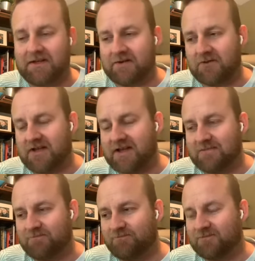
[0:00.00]
We
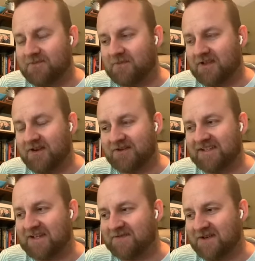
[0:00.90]
had
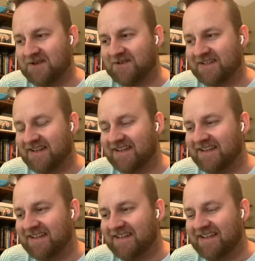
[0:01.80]
SaaS founders that
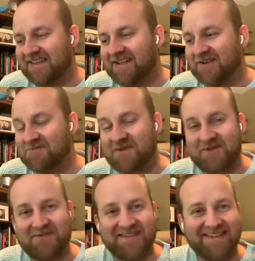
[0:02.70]
in the group that
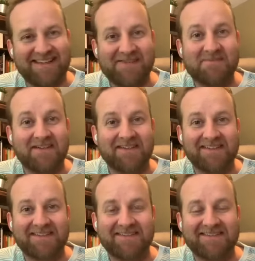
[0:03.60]
have been
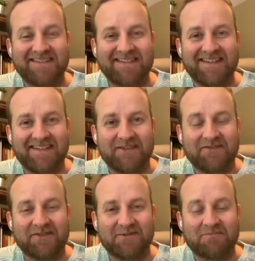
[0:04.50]
emailing
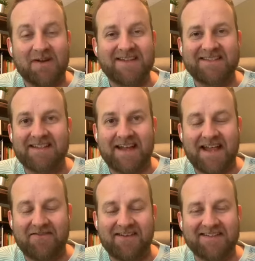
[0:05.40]
for months and not
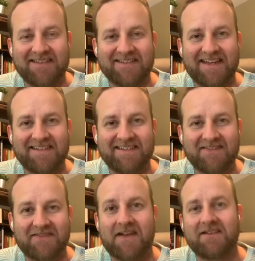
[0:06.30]
having any success, and
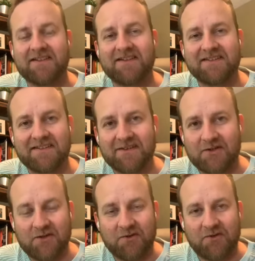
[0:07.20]
finally
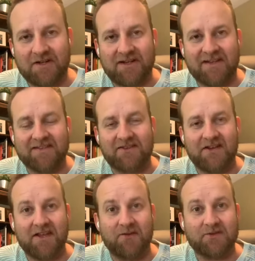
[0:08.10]
started
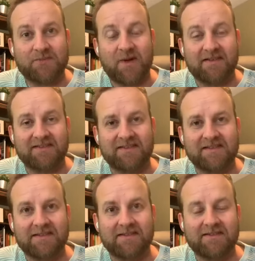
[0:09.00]
getting responses
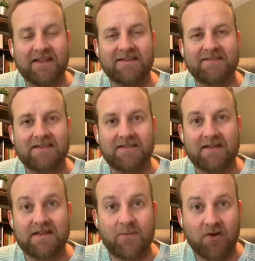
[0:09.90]
and
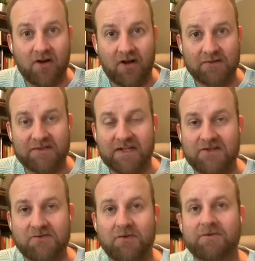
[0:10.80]
demo calls
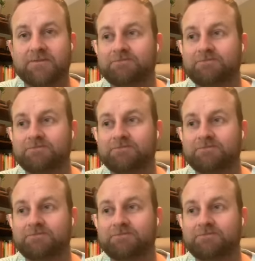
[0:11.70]
scheduled.